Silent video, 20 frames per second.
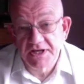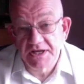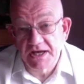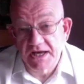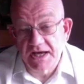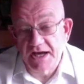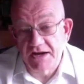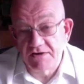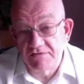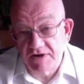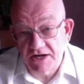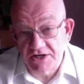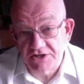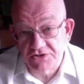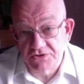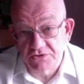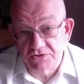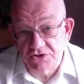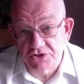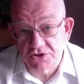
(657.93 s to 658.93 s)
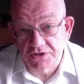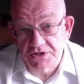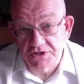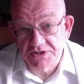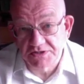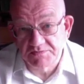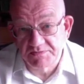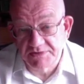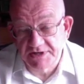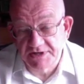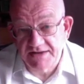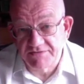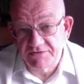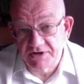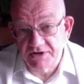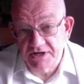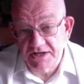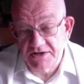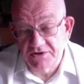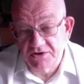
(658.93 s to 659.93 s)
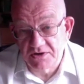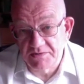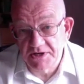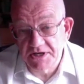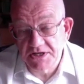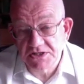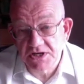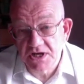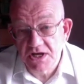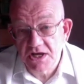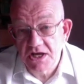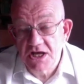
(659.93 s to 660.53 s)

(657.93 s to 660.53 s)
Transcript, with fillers: uh, rational choice, behavioral economics,